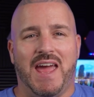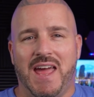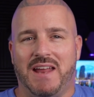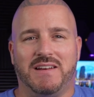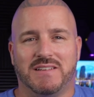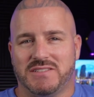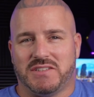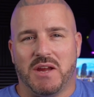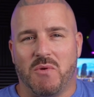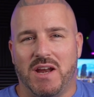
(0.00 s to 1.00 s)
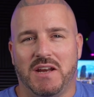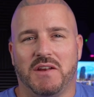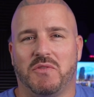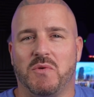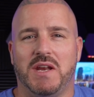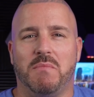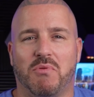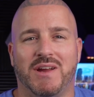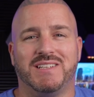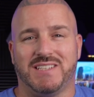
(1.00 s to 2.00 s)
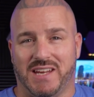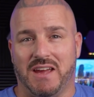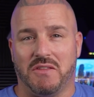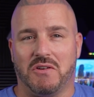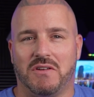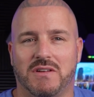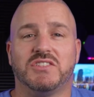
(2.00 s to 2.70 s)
and stay ready to 3D print together.